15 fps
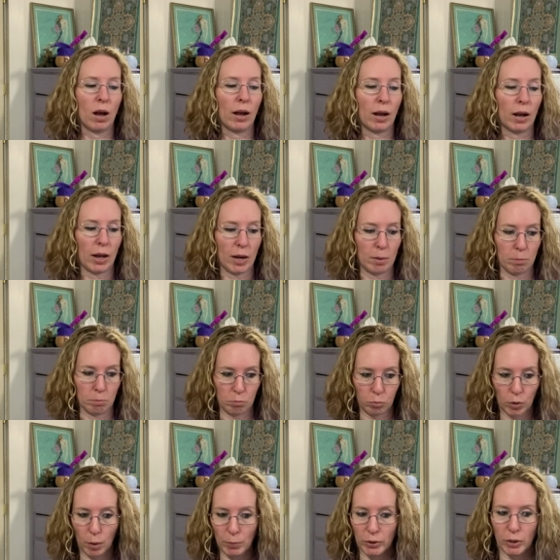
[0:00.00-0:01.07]
I'm
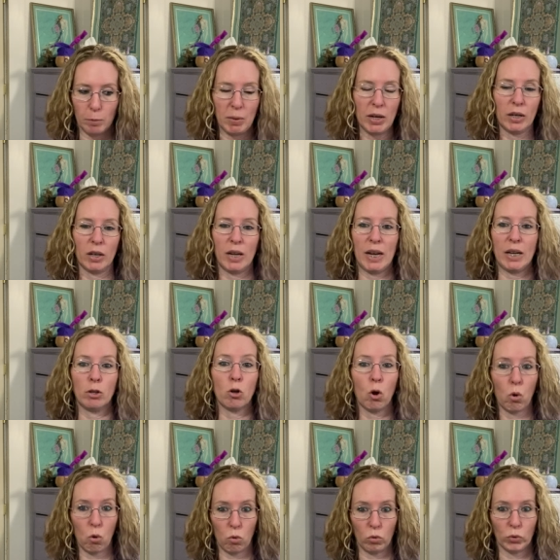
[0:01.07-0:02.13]
probably going to make it a
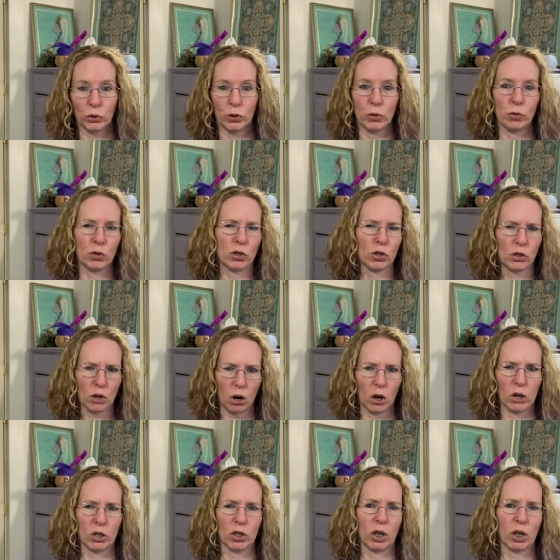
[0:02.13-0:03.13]
goal to start